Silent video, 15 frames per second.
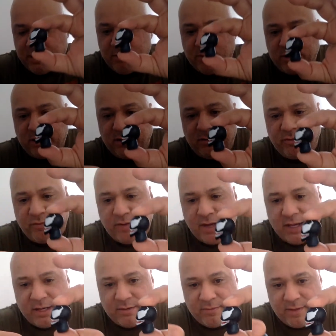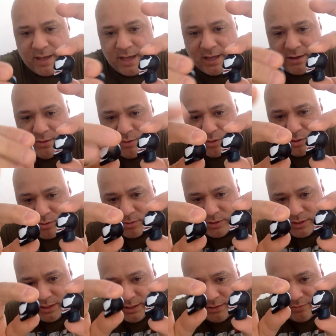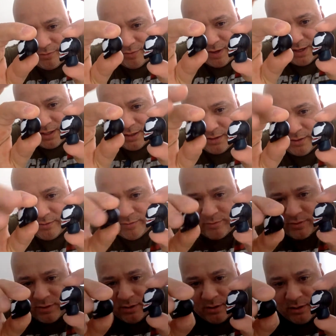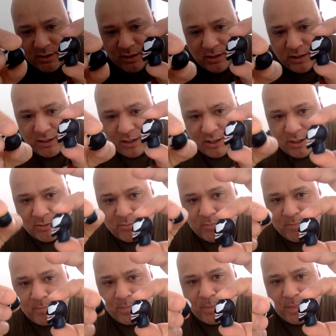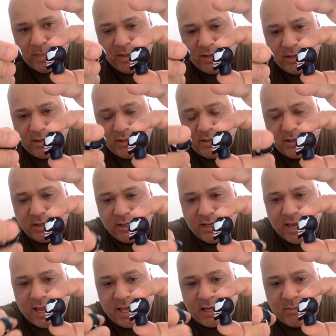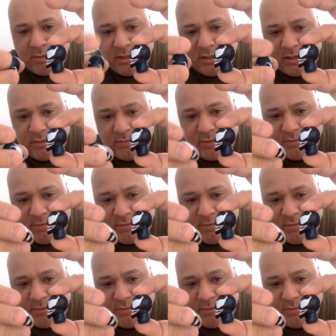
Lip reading: wasn't a fan of that, nor was he a fan of um, the anatomy of the